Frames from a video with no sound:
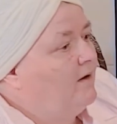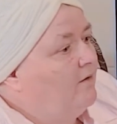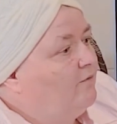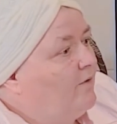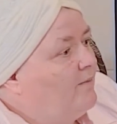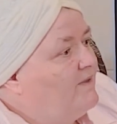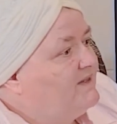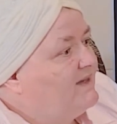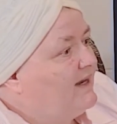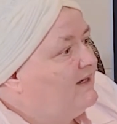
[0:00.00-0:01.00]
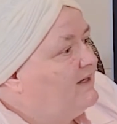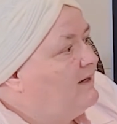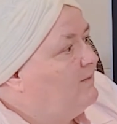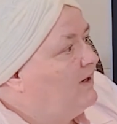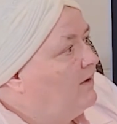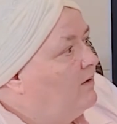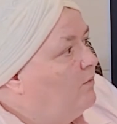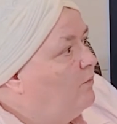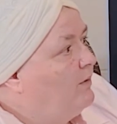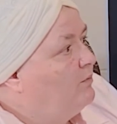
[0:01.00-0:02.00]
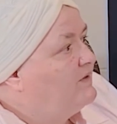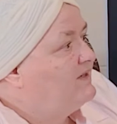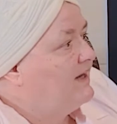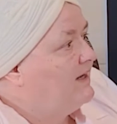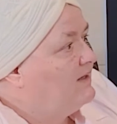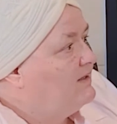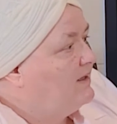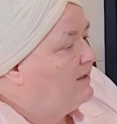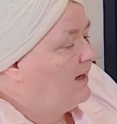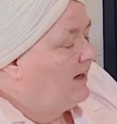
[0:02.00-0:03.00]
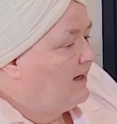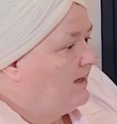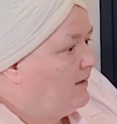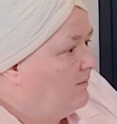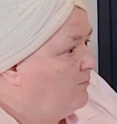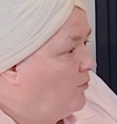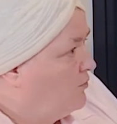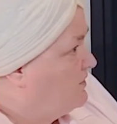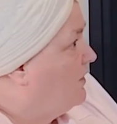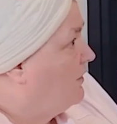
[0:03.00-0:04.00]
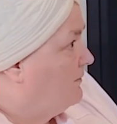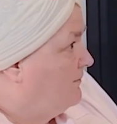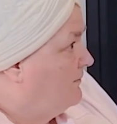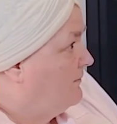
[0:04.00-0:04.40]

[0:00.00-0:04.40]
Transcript: From the second email, we will send a postcard.